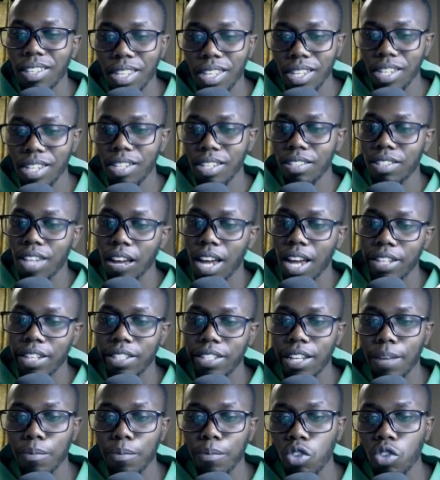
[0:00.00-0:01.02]
insert
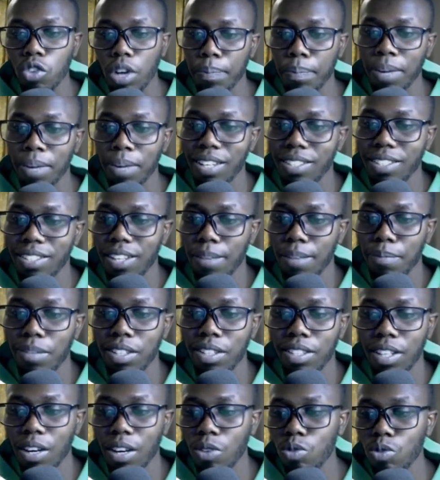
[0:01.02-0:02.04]
some or apply some
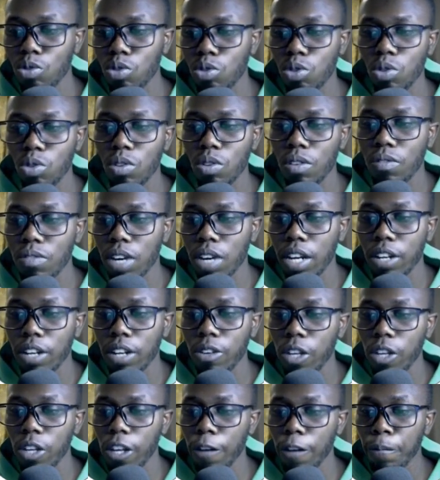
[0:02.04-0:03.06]
discount to your value
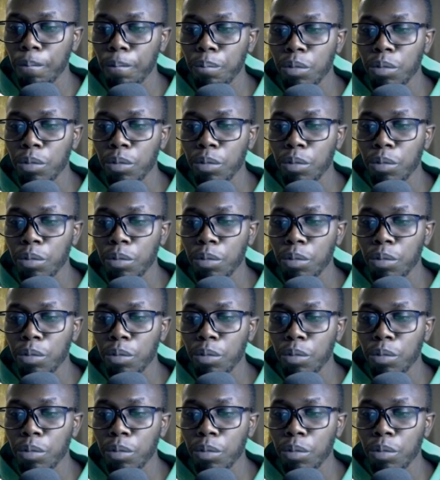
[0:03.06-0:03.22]
here.